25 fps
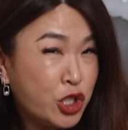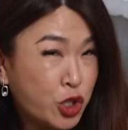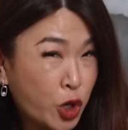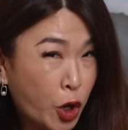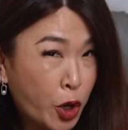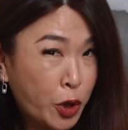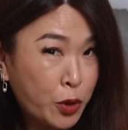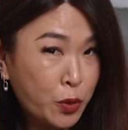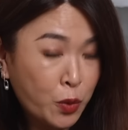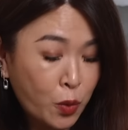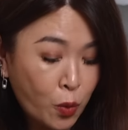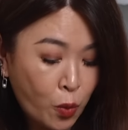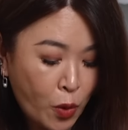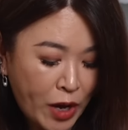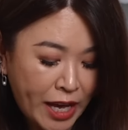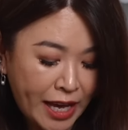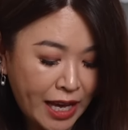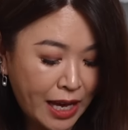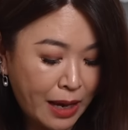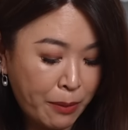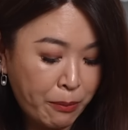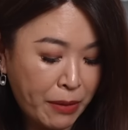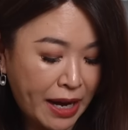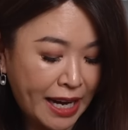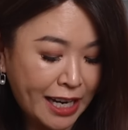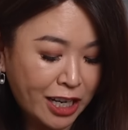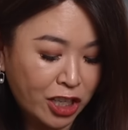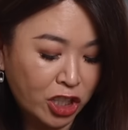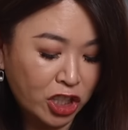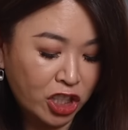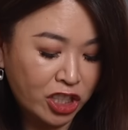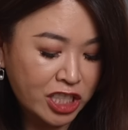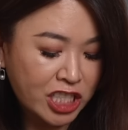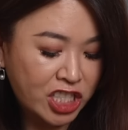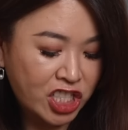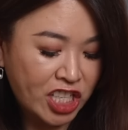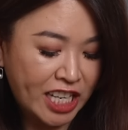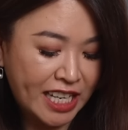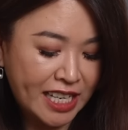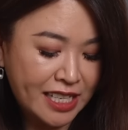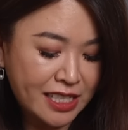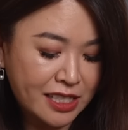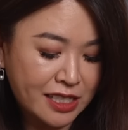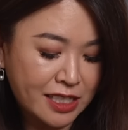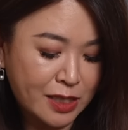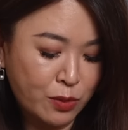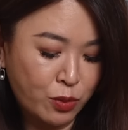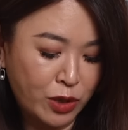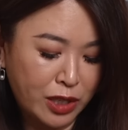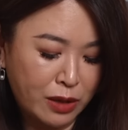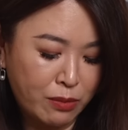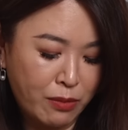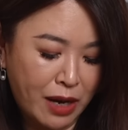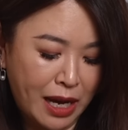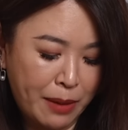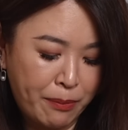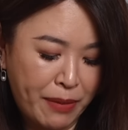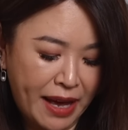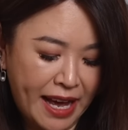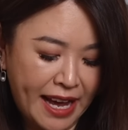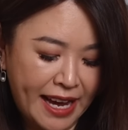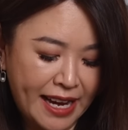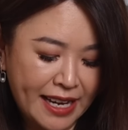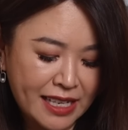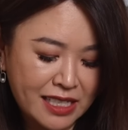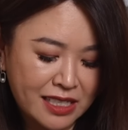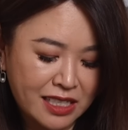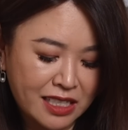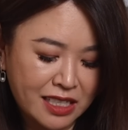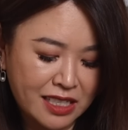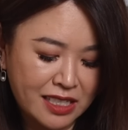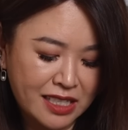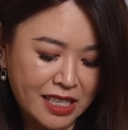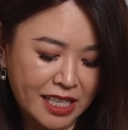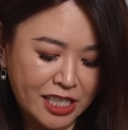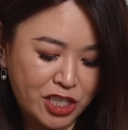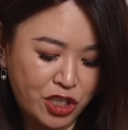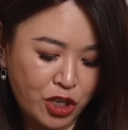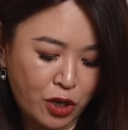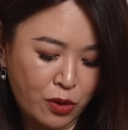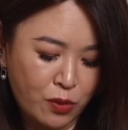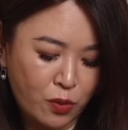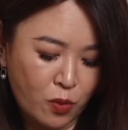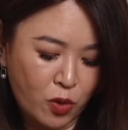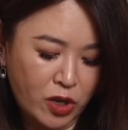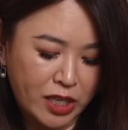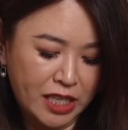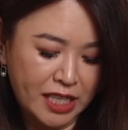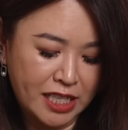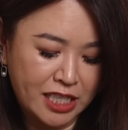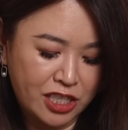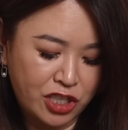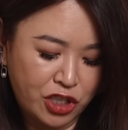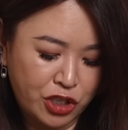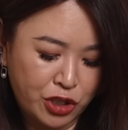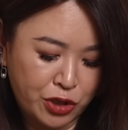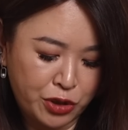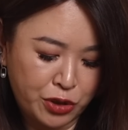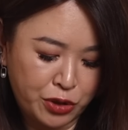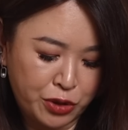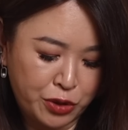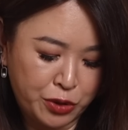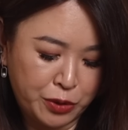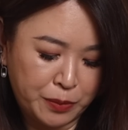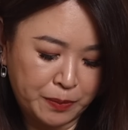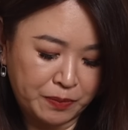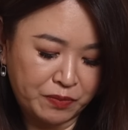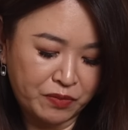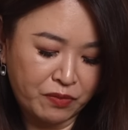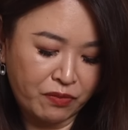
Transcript: don't wear my clochettes with my bags because I don't want it to